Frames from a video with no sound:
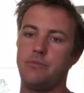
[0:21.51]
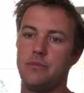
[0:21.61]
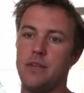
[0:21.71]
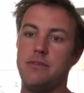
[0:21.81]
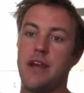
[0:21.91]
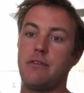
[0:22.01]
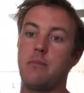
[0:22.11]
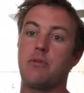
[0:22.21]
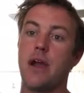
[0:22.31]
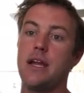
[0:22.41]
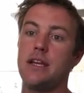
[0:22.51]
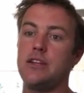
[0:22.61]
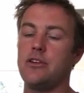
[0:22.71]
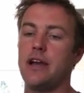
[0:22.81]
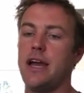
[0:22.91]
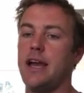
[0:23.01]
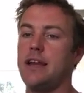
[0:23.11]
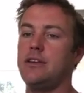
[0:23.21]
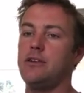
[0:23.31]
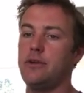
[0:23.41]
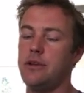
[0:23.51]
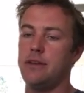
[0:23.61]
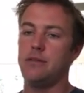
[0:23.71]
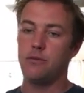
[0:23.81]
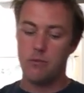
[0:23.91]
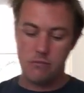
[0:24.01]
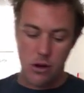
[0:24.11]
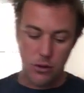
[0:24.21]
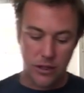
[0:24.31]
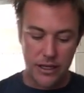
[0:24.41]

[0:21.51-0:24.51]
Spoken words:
even have a brain in your head and you're even remotely